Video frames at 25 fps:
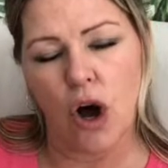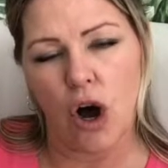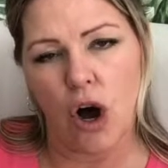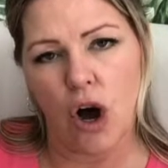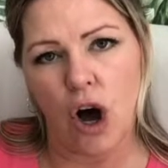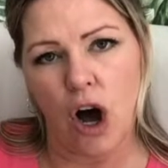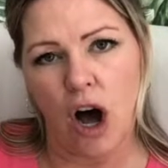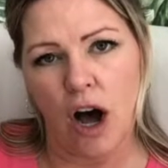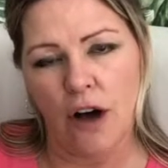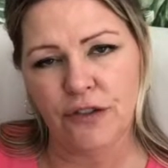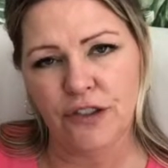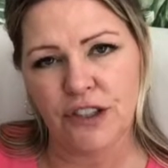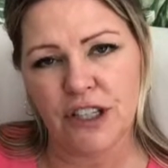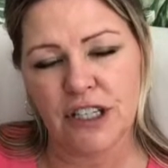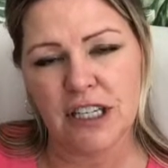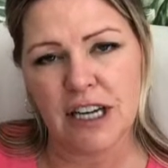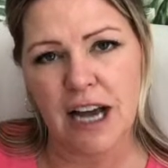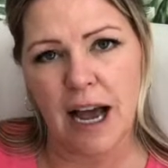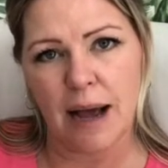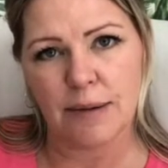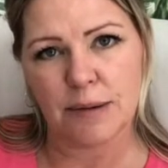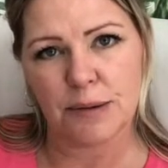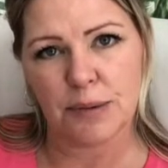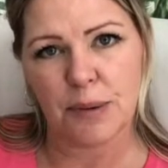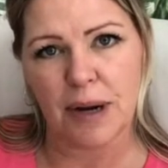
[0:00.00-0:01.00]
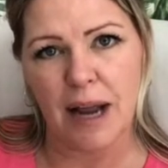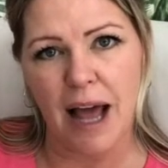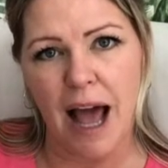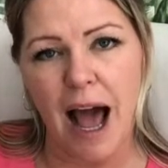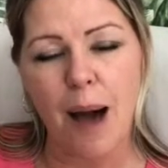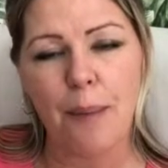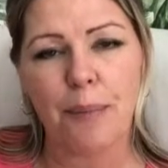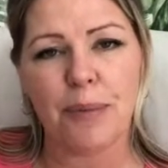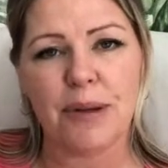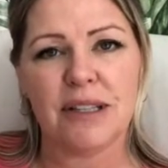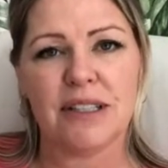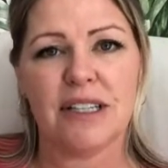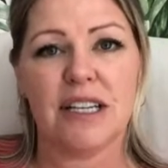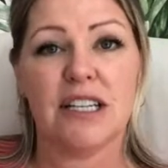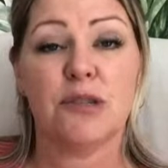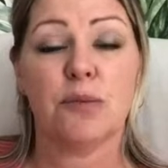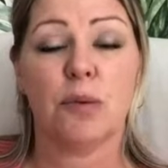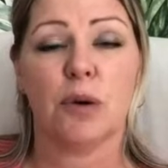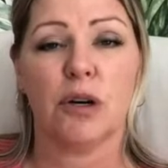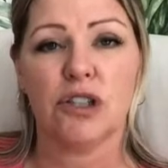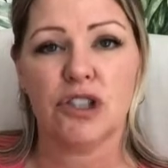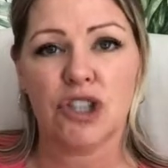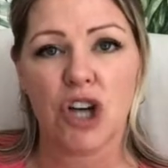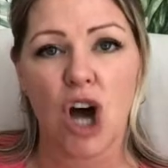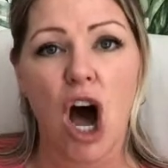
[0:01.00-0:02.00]
oftentimes what happens is
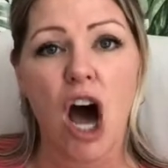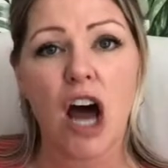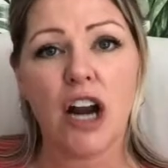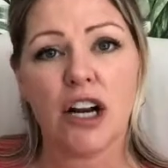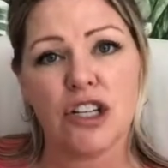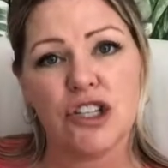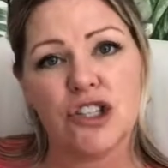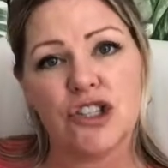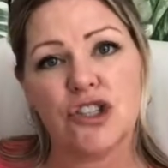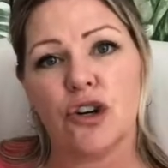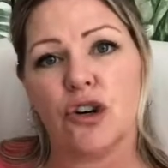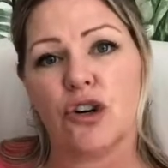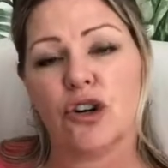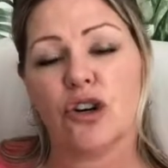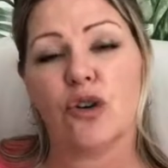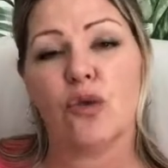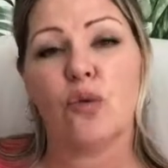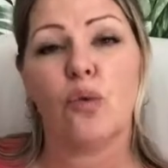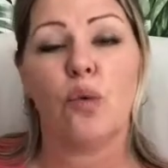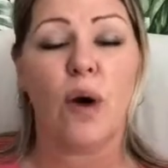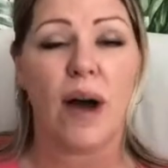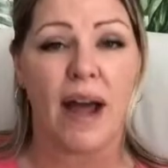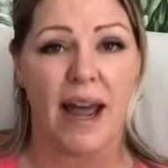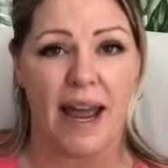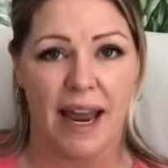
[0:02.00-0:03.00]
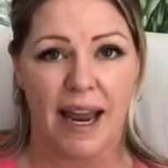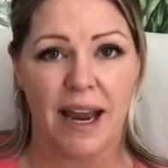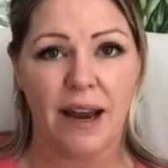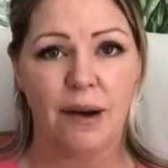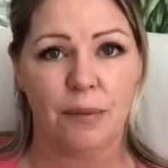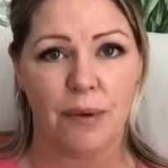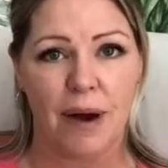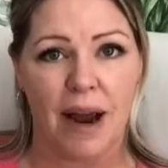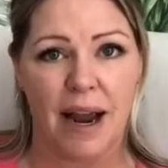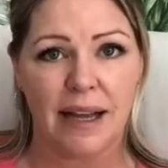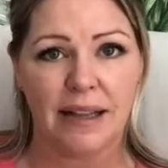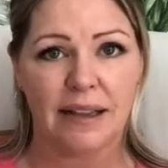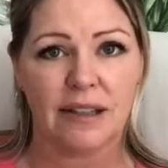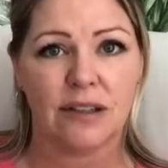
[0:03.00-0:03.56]
we're taught a certain way, right?